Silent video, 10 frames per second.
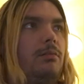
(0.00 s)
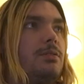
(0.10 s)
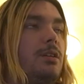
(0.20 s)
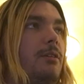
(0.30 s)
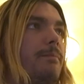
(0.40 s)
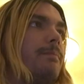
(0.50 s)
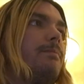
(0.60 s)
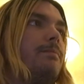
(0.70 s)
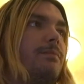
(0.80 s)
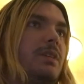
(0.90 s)
So,
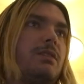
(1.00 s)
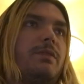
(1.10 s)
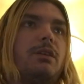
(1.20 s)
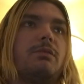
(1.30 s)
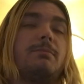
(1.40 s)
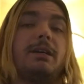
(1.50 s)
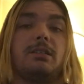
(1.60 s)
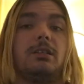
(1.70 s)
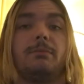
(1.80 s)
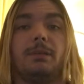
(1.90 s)
this video was
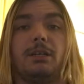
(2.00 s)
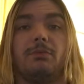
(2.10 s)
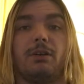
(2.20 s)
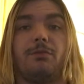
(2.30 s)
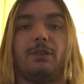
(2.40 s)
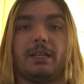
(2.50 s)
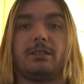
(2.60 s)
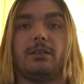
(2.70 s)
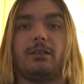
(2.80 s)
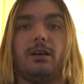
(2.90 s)
basically me
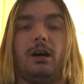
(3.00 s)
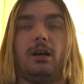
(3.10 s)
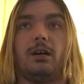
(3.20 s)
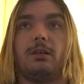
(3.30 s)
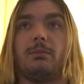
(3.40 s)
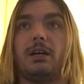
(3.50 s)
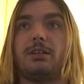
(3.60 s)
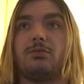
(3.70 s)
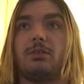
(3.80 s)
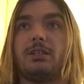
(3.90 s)
reflecting on
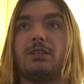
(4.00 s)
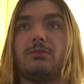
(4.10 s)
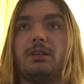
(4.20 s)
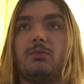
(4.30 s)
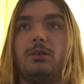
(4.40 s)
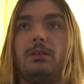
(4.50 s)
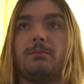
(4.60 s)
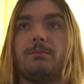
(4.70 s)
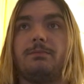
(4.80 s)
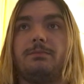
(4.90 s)
my
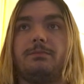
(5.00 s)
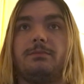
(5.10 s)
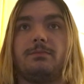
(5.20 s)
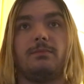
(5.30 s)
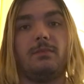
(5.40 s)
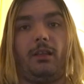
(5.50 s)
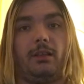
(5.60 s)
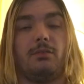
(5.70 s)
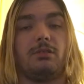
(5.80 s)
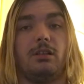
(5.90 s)
2021.
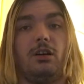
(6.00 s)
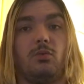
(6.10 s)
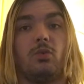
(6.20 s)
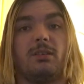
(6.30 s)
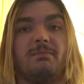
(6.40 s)
And it was a long one.